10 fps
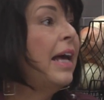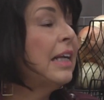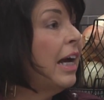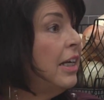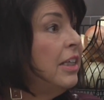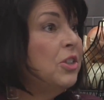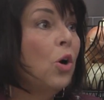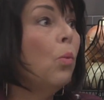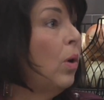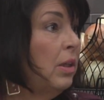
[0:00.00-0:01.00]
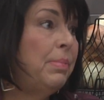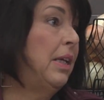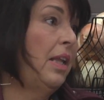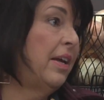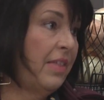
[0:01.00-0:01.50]
And I don't want to
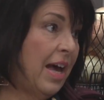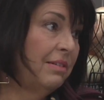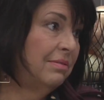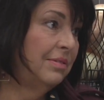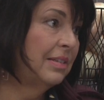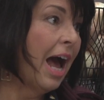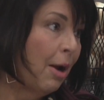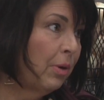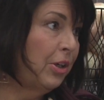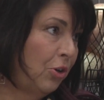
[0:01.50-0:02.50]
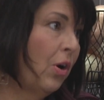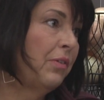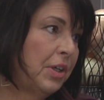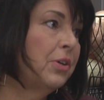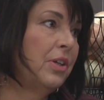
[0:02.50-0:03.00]
be like that. I want to know
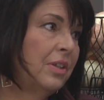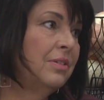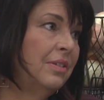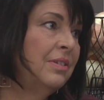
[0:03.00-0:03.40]
how to cook.